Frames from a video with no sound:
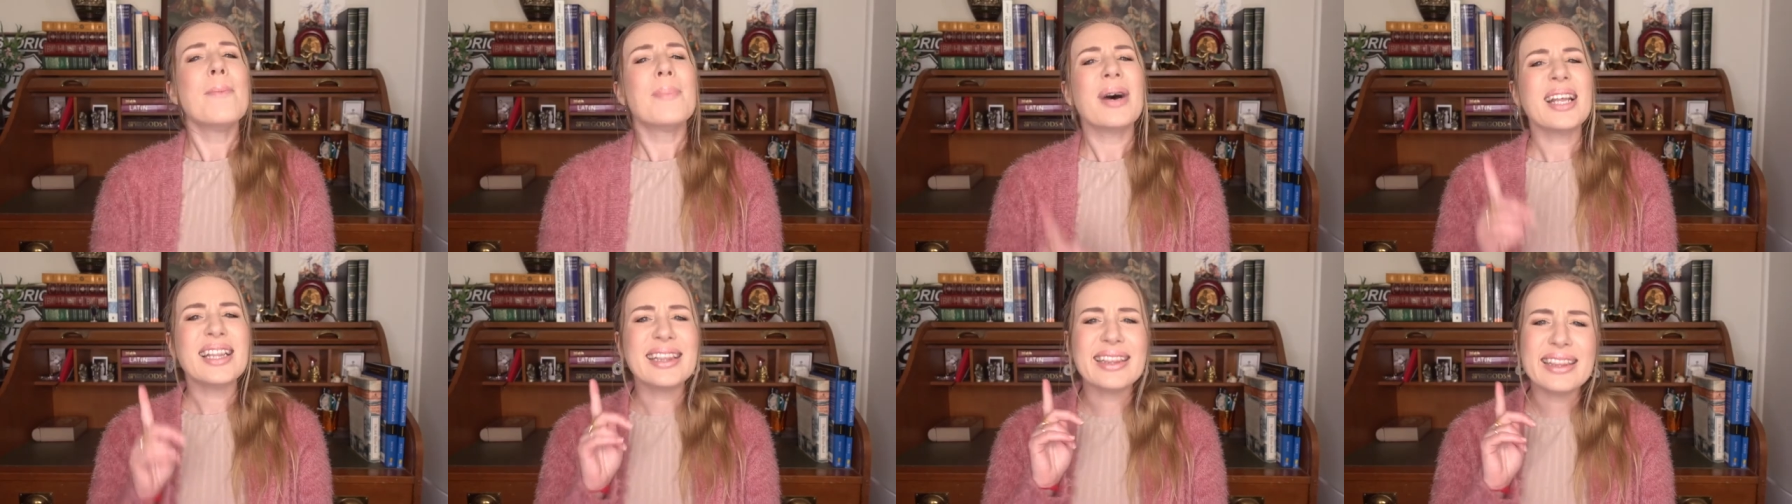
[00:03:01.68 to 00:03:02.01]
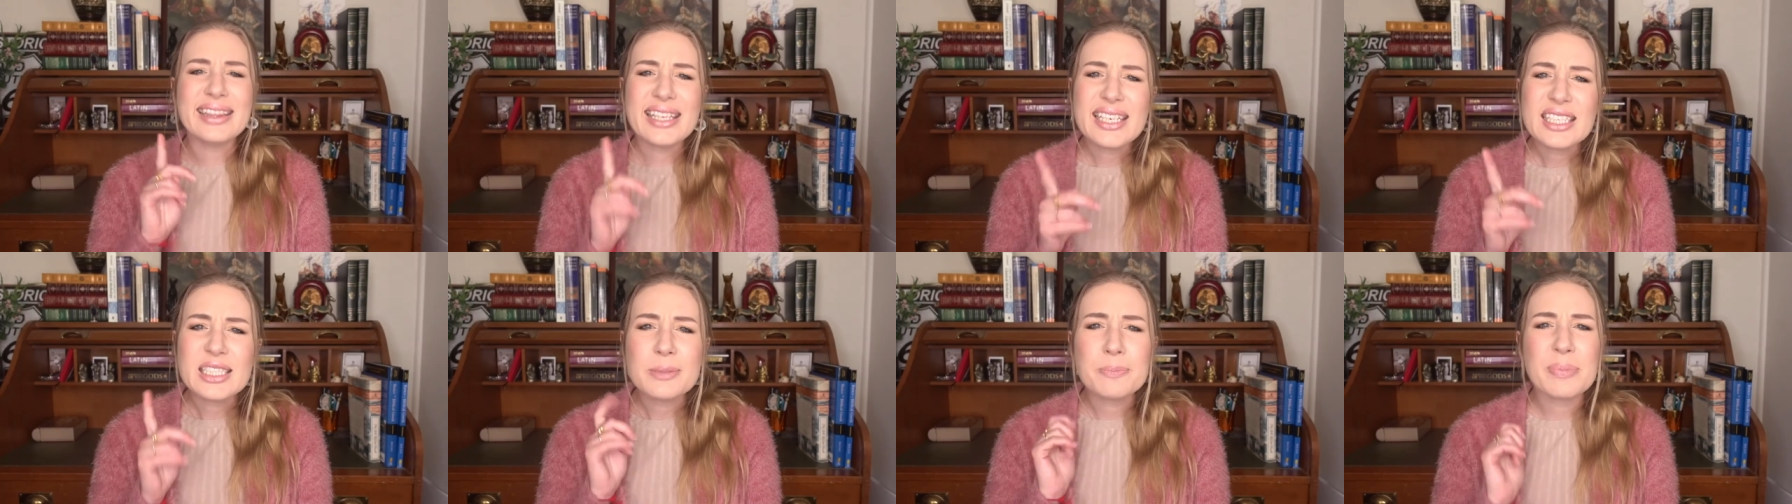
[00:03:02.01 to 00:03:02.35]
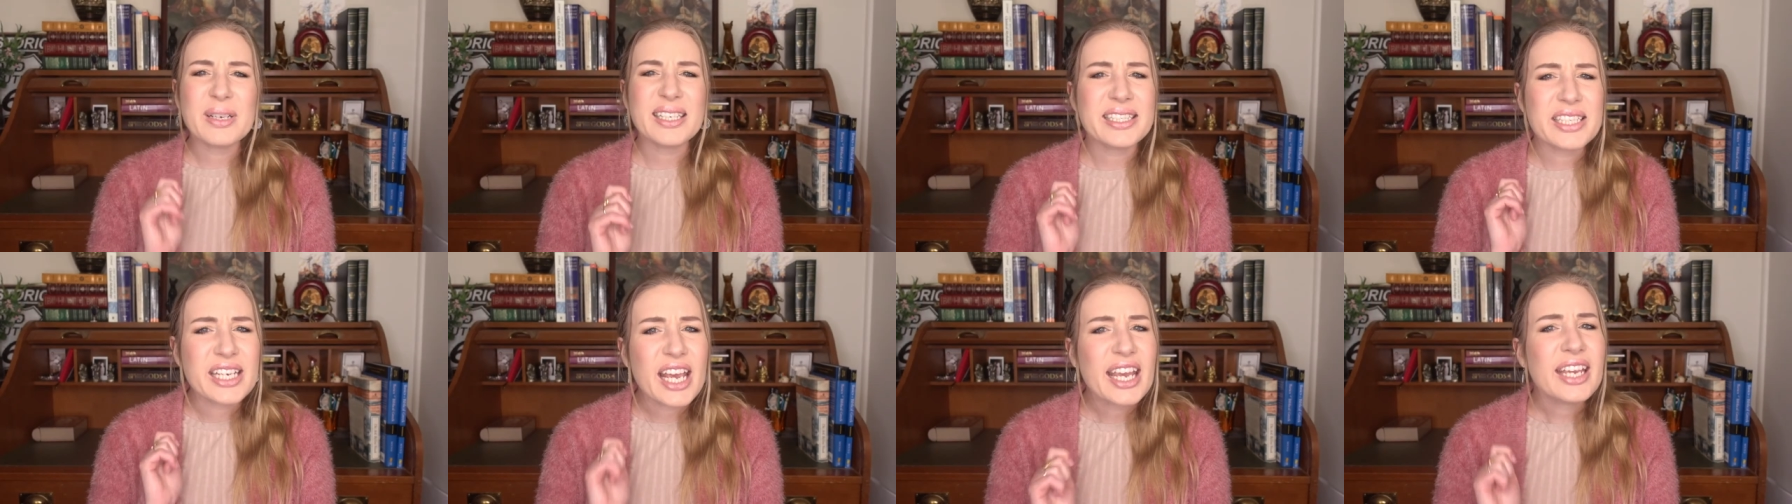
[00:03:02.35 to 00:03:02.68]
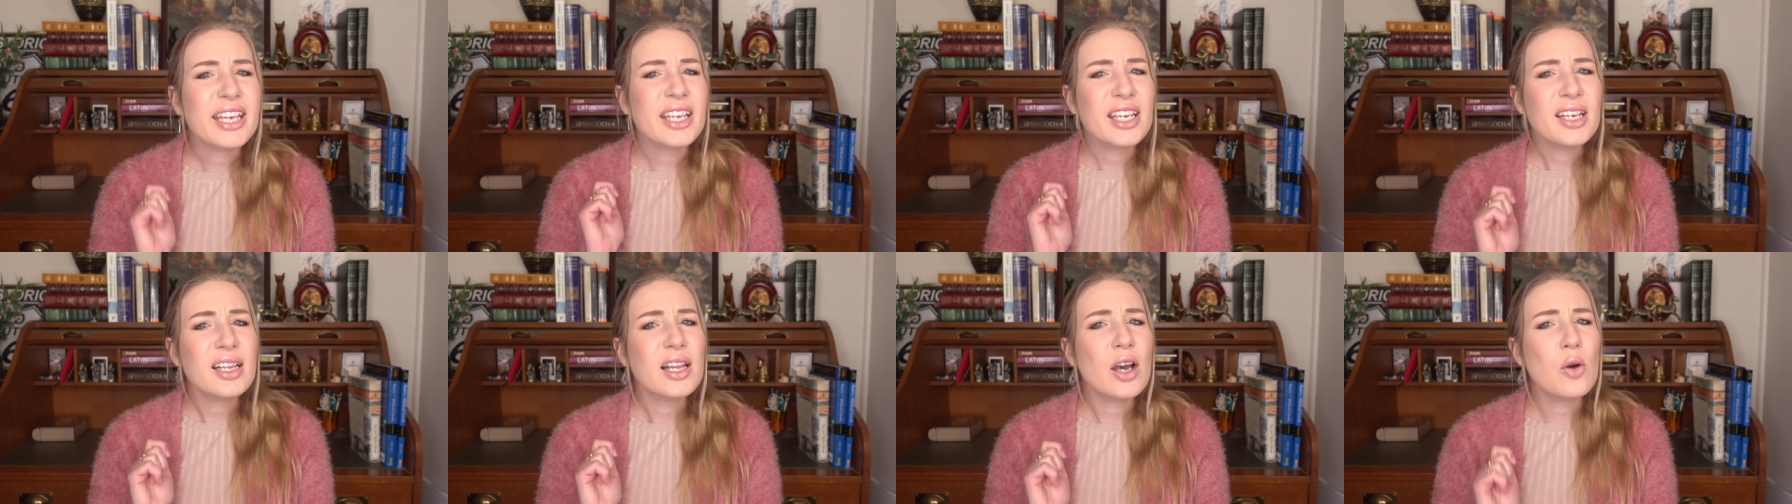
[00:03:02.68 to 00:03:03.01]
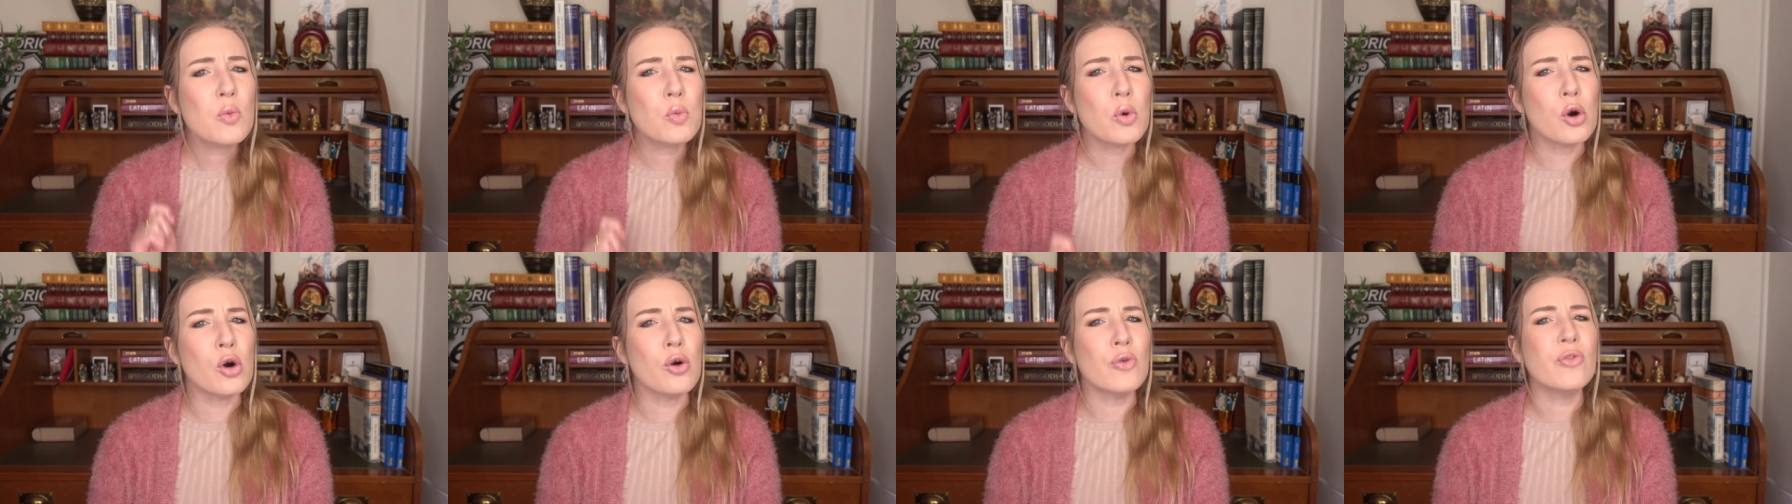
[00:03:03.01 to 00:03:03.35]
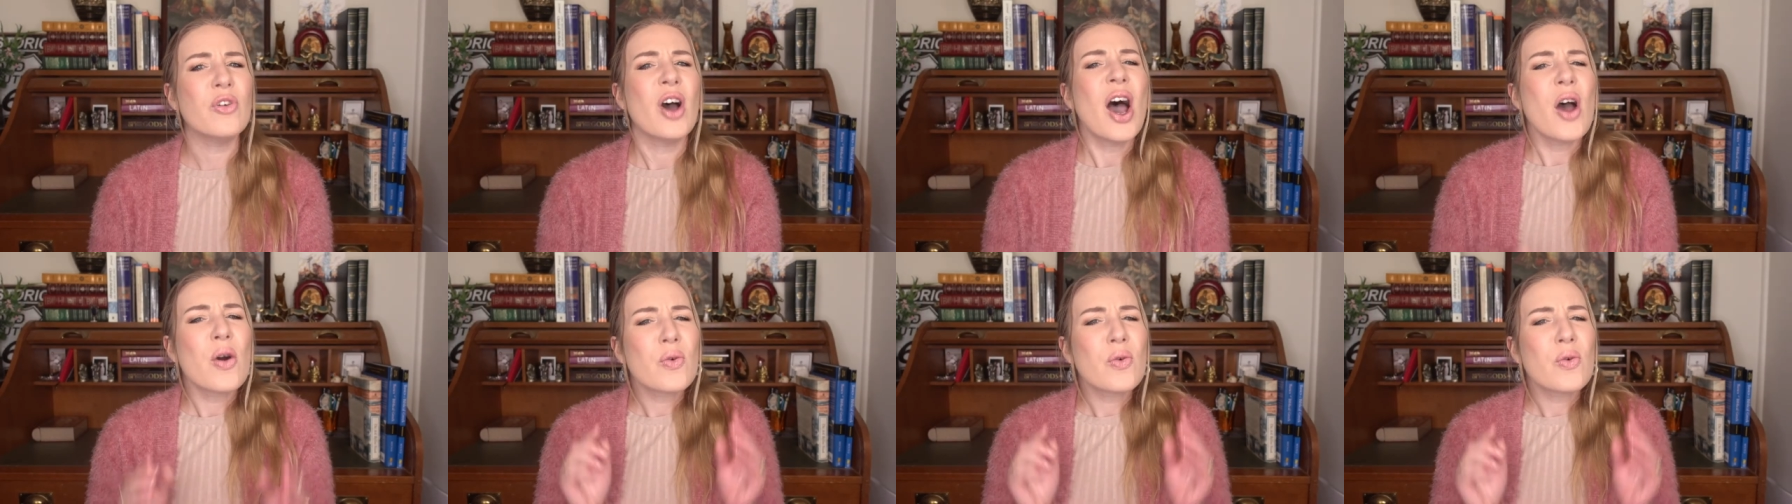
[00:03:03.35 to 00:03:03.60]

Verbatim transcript: but this particular wolf